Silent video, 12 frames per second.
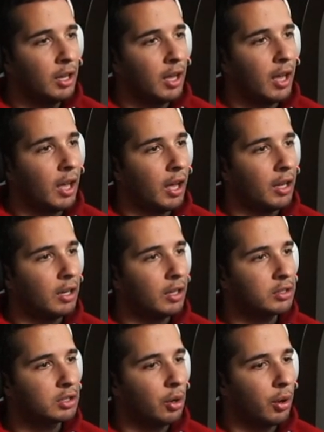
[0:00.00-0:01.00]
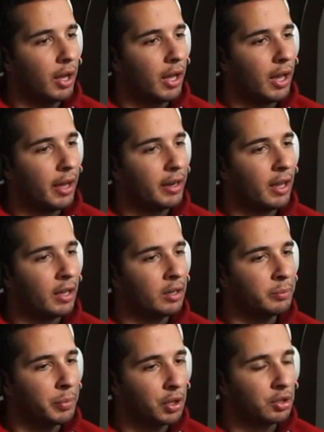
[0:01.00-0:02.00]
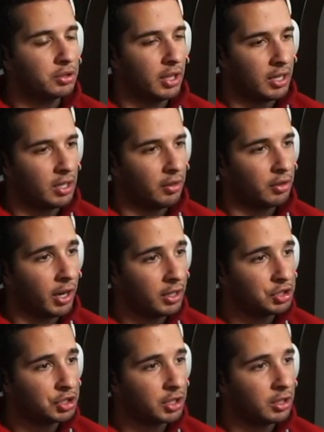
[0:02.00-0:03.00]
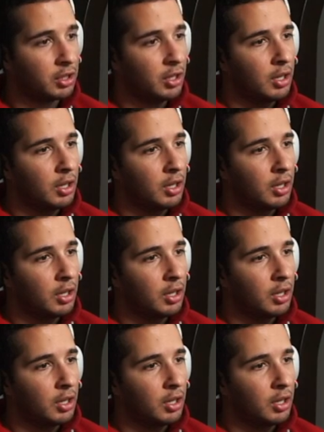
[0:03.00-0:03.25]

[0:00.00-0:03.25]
and let's go ahead and build another engine,